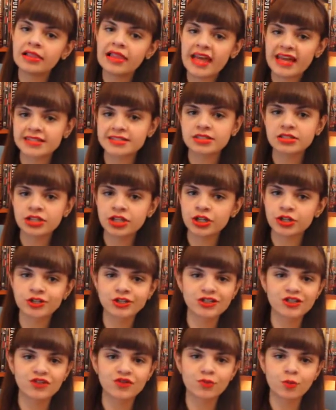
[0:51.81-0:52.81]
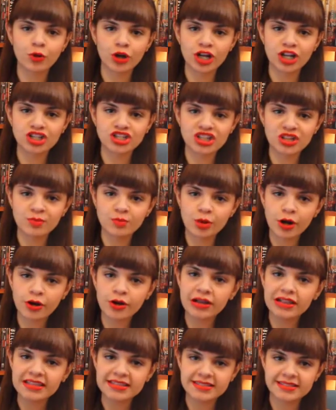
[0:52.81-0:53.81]
last years of British
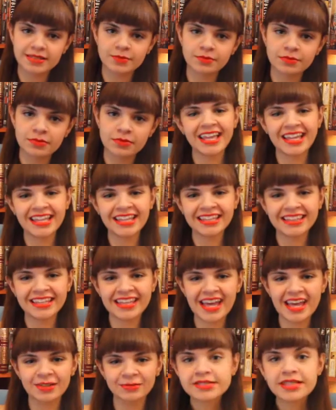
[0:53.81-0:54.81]
imperialism in India.